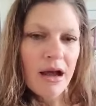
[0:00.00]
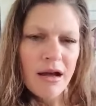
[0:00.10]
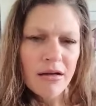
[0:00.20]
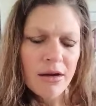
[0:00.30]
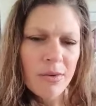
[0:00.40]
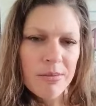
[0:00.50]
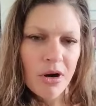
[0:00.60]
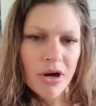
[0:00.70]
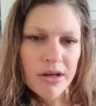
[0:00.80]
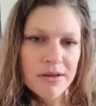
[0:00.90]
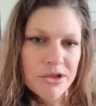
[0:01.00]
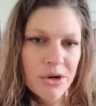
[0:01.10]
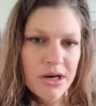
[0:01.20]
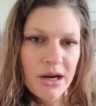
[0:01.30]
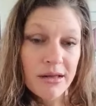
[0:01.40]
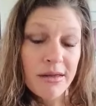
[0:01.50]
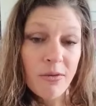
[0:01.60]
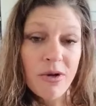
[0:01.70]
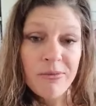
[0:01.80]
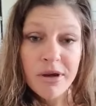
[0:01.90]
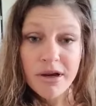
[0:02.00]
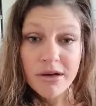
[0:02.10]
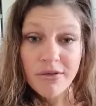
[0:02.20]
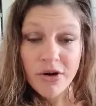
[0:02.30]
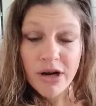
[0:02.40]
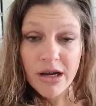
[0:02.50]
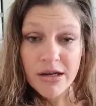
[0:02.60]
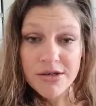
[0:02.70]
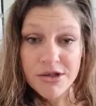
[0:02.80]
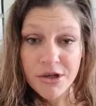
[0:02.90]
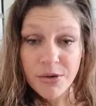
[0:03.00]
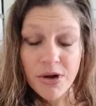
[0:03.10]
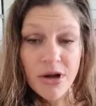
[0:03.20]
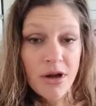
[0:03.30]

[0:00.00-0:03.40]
how can we market the training that we've been converting into